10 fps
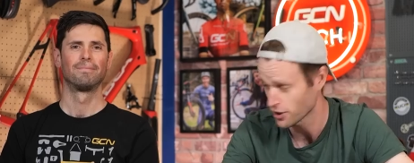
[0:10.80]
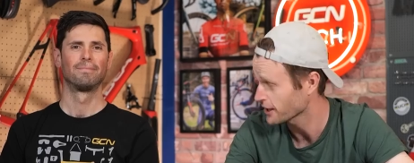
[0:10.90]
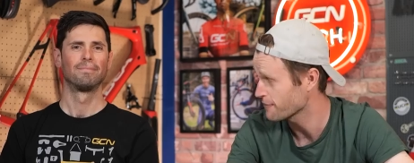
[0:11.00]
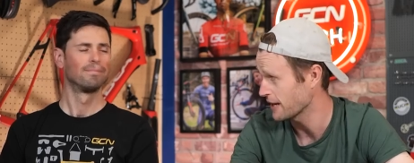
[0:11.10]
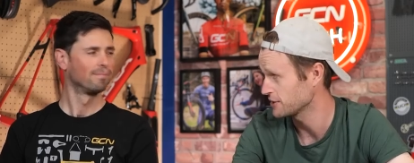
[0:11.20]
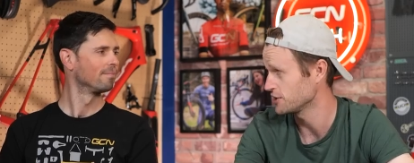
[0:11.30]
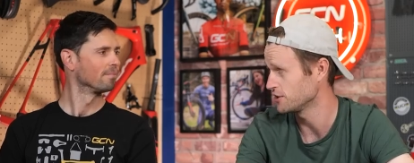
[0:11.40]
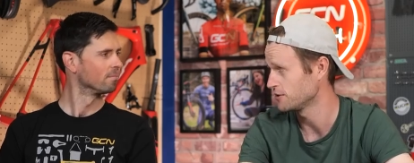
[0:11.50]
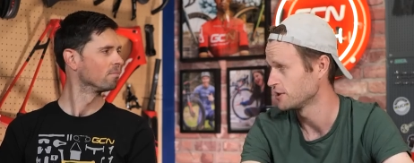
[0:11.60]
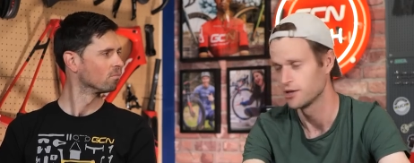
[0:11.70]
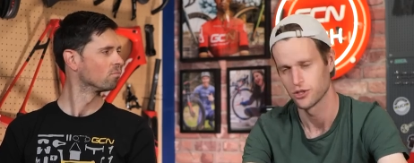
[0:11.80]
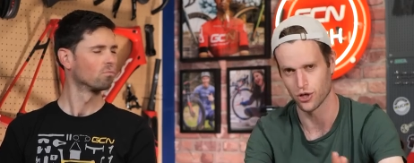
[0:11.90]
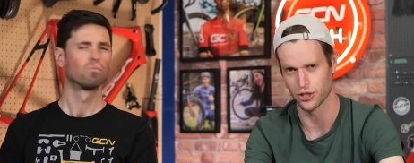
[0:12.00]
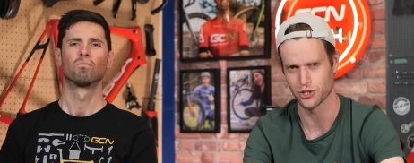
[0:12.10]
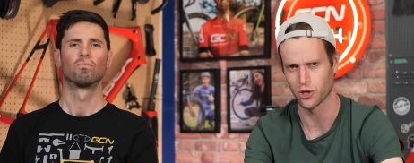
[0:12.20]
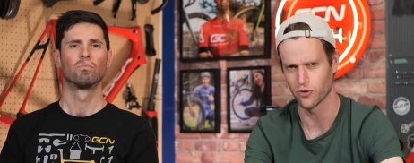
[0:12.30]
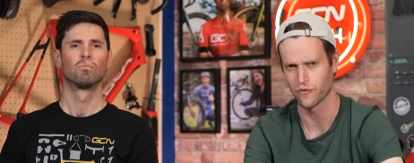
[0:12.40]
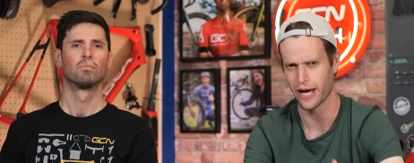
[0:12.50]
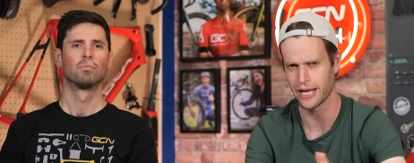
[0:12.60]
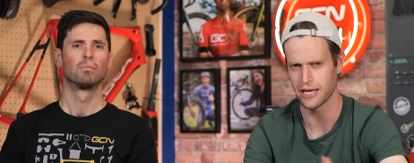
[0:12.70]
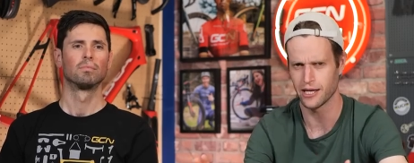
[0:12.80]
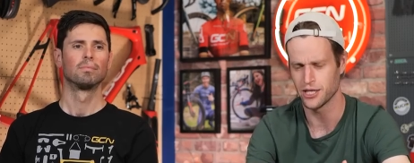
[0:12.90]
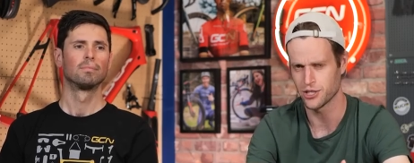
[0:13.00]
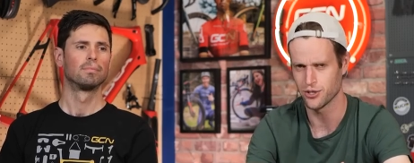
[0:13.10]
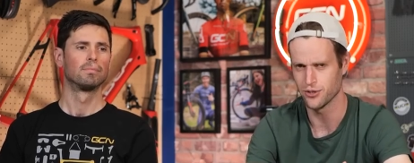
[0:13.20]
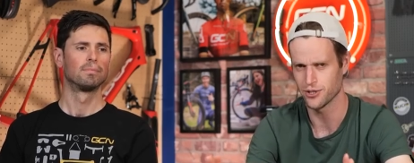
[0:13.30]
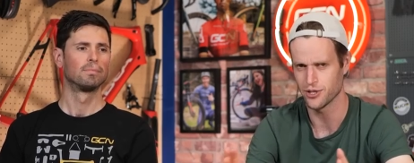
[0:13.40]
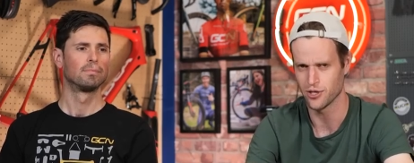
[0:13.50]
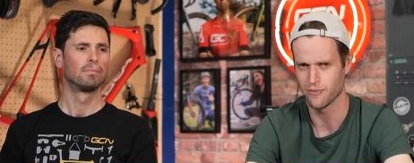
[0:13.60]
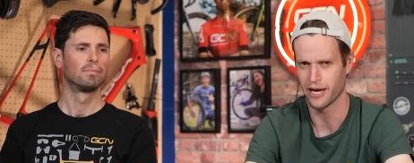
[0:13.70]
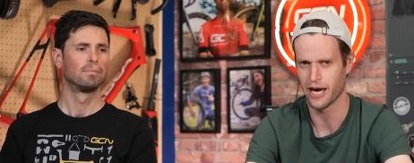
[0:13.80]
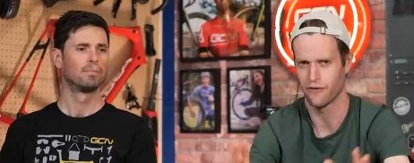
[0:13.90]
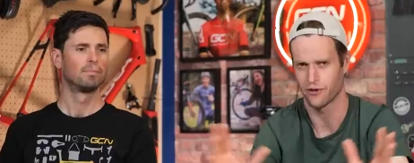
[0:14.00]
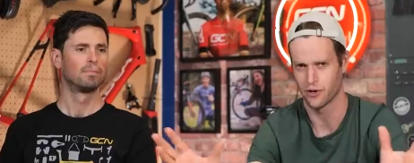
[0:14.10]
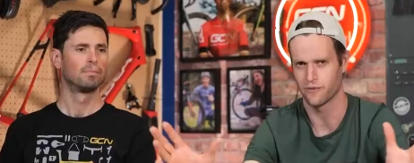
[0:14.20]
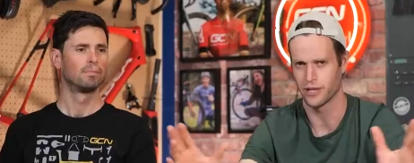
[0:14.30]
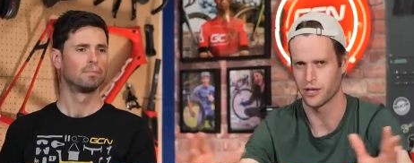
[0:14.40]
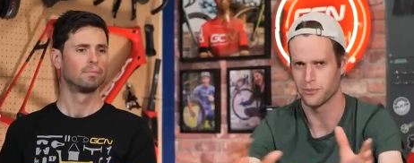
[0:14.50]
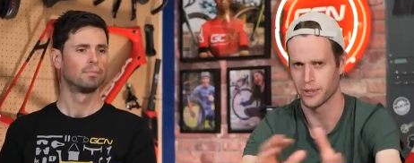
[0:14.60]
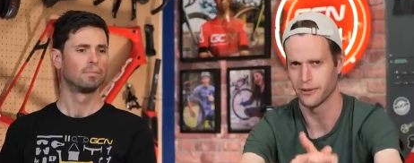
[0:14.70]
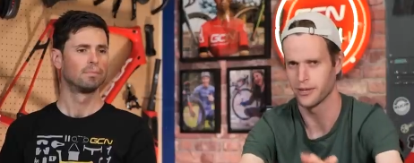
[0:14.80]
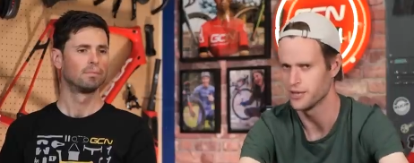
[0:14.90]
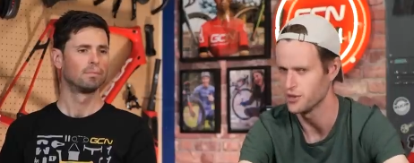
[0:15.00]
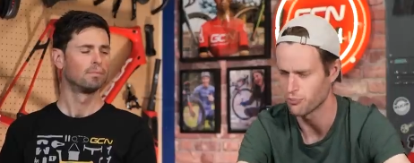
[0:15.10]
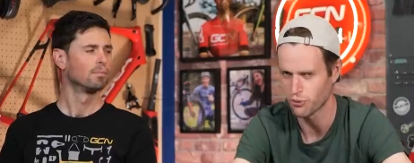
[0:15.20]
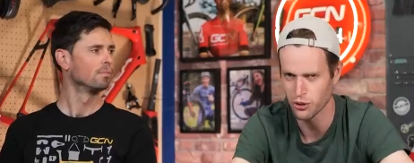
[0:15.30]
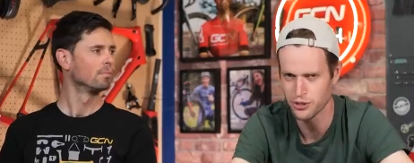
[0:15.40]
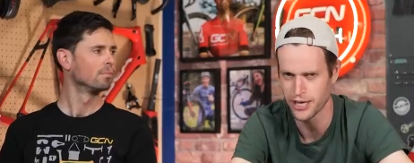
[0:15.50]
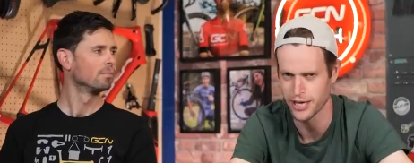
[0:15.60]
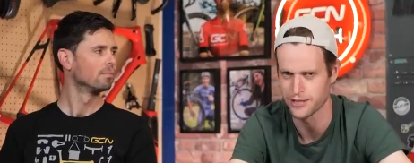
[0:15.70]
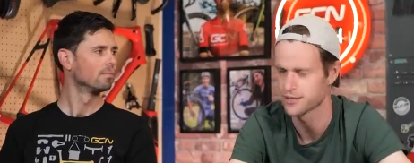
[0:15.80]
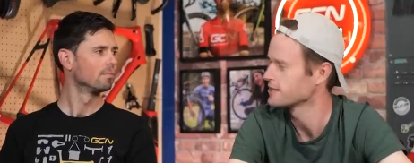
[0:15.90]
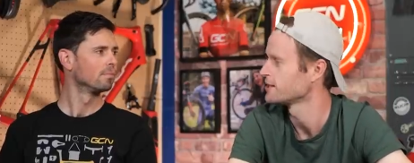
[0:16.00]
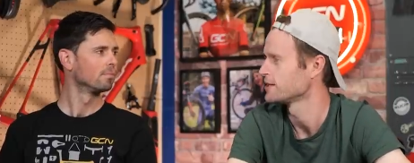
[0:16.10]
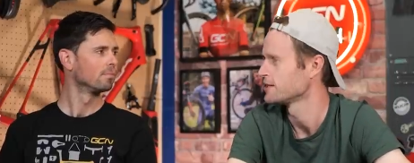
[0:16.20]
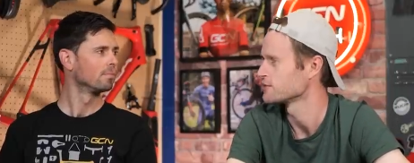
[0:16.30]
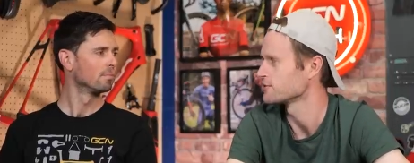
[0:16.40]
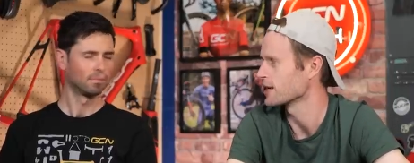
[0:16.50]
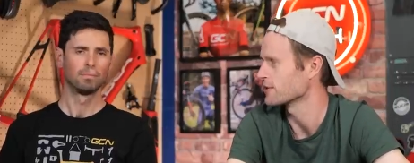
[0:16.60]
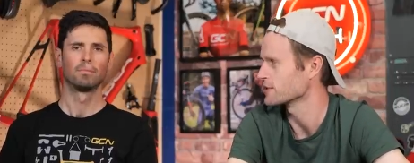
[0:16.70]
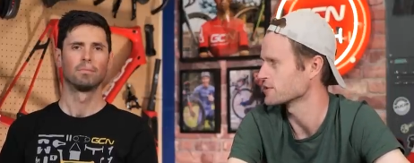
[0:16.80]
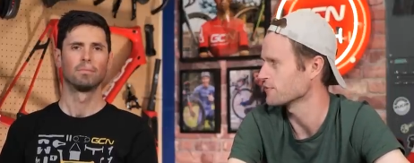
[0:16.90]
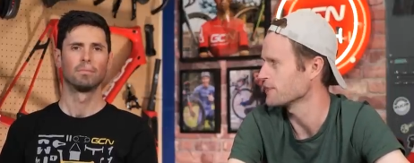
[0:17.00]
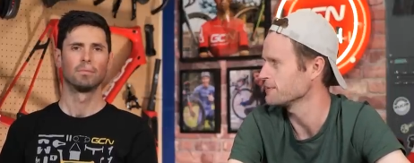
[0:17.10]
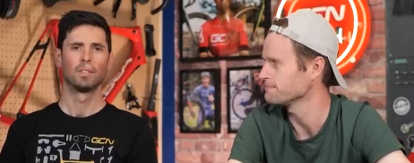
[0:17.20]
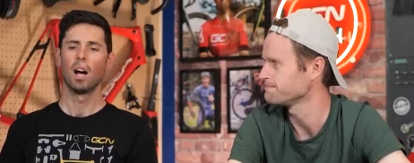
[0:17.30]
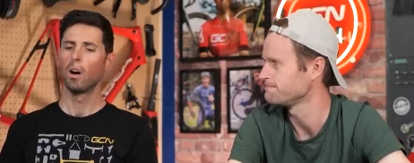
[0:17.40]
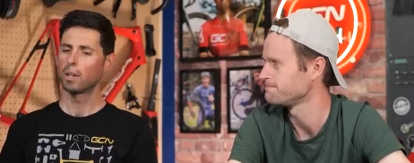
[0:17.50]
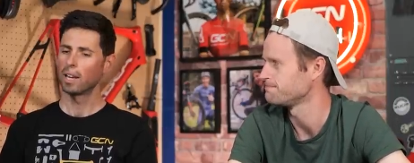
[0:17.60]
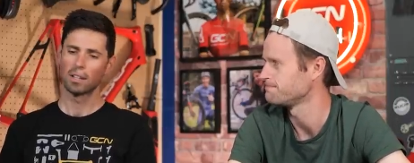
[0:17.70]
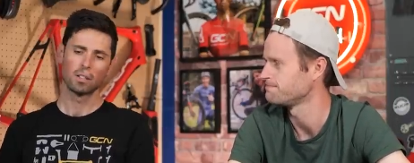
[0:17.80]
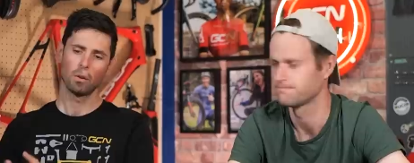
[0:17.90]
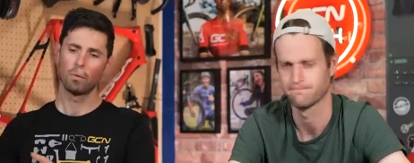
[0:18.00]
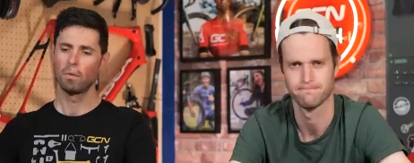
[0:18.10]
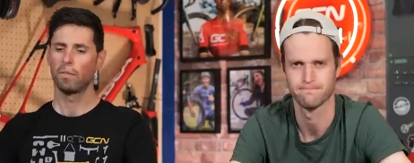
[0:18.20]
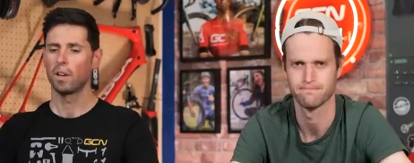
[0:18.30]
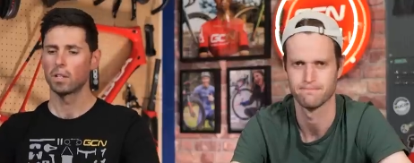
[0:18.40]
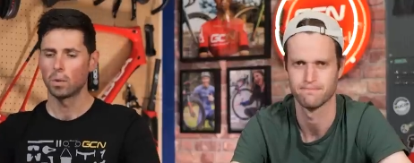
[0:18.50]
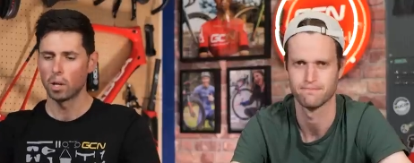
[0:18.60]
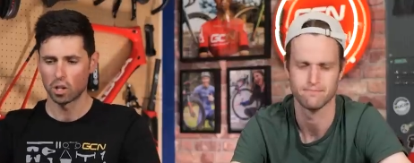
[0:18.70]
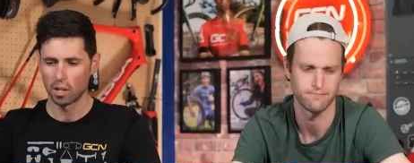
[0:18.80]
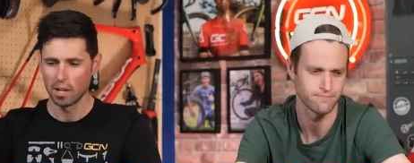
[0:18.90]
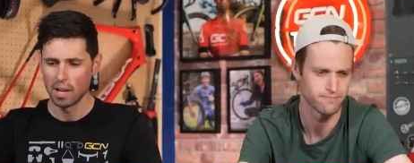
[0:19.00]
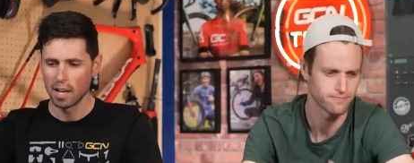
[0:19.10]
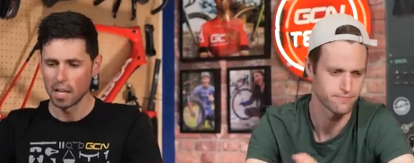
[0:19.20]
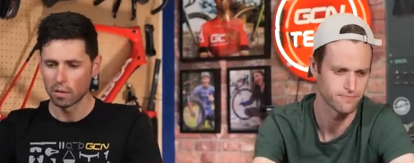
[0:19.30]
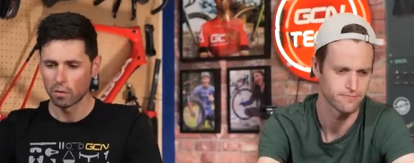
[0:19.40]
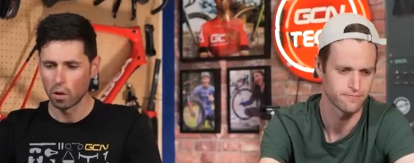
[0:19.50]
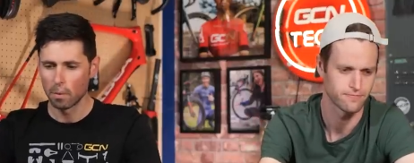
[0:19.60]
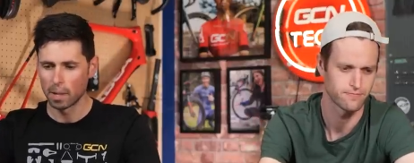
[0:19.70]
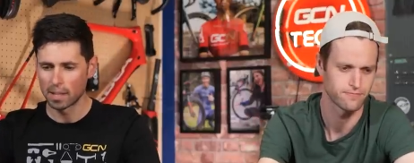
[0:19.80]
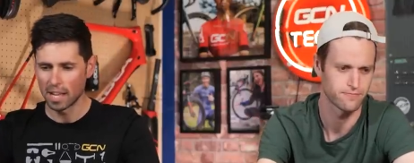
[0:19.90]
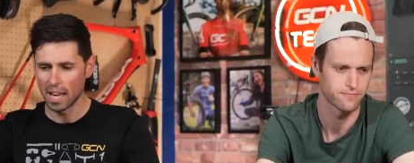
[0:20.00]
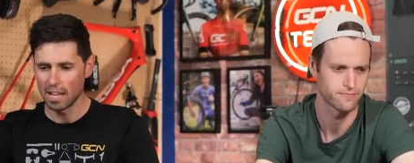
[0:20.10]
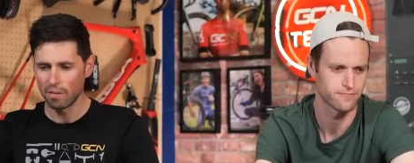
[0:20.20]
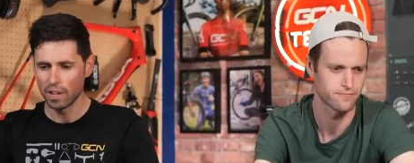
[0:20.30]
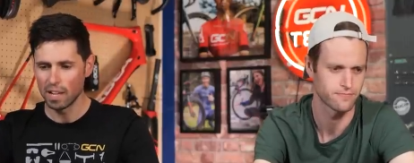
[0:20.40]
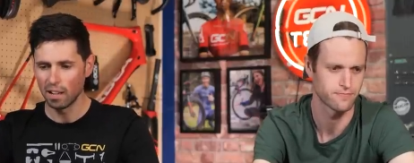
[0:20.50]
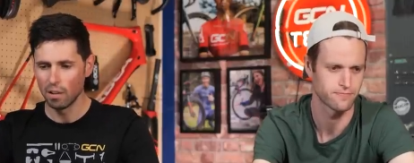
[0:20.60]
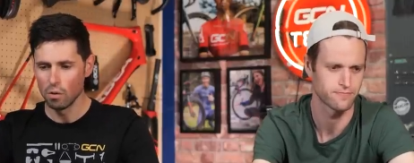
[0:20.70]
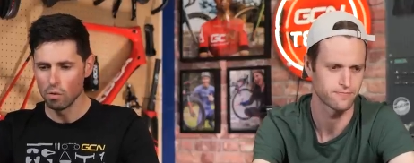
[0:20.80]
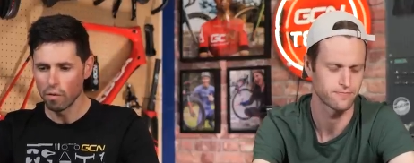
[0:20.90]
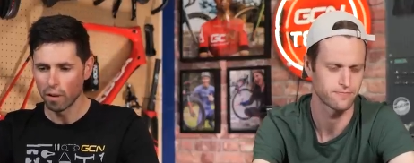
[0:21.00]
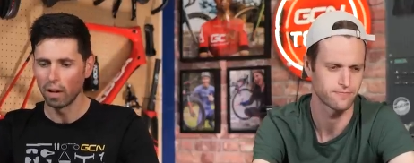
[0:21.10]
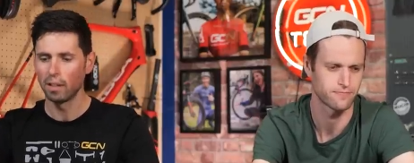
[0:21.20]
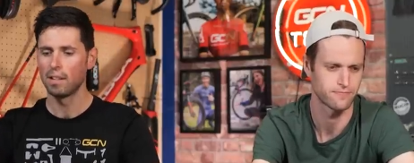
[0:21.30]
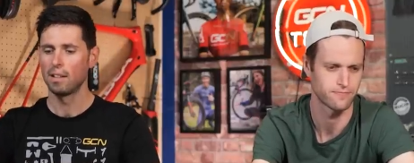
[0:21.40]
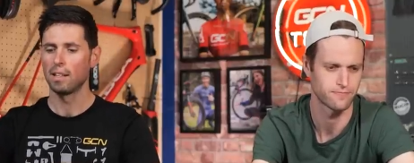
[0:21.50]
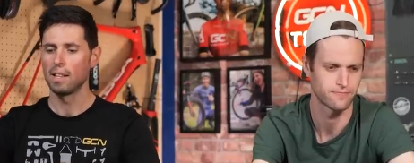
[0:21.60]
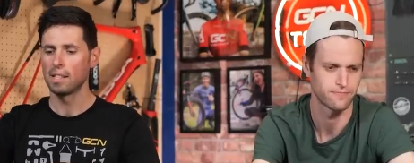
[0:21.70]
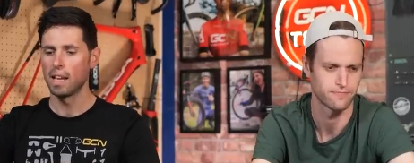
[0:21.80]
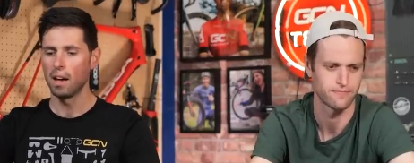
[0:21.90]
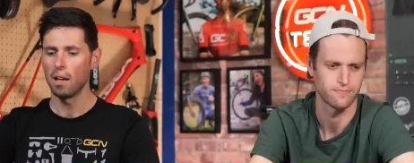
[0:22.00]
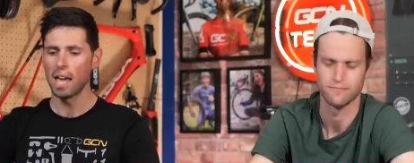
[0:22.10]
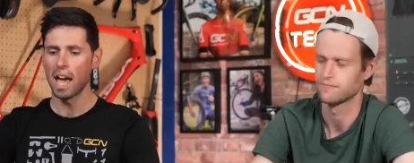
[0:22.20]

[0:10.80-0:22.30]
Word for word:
Speaker 1: to try and get back to you, try and solve any little issues you may have and hopefully help you out in the process. Should
Speaker 2: we kick things off, mate? I'll kick us off with the first question. It's from KV Louvre. They say, hi